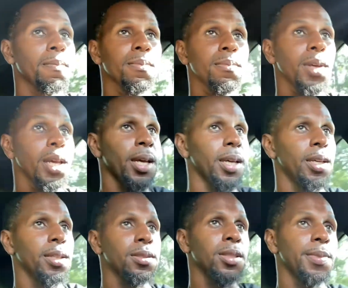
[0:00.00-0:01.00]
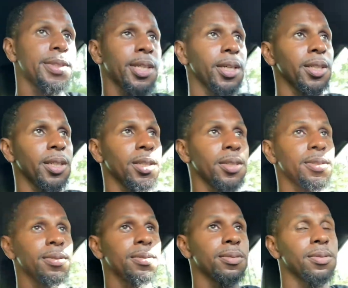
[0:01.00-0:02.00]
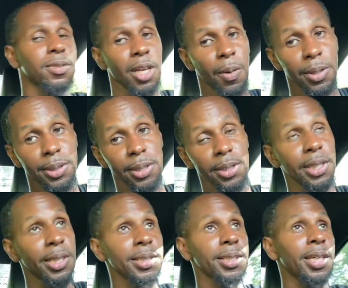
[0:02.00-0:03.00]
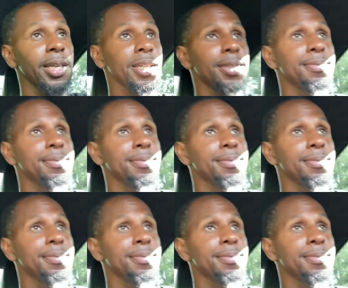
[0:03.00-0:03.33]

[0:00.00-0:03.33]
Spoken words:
Man, let me tell y'all, I went to the dentist today.